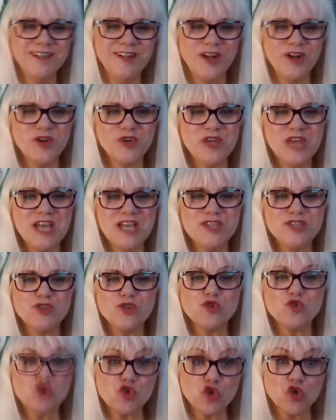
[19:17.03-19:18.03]
Okay, so
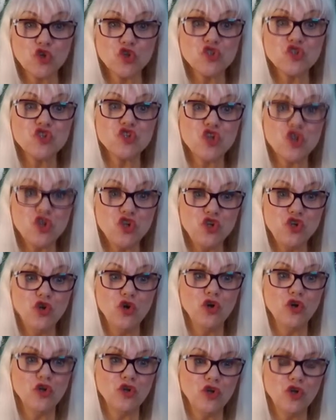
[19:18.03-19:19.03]
trust
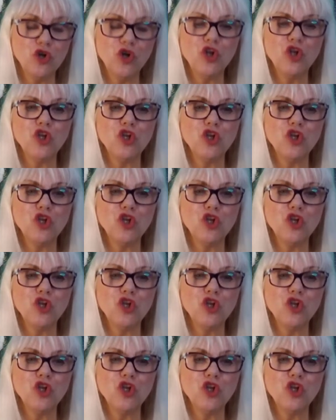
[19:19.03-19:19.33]
your gut.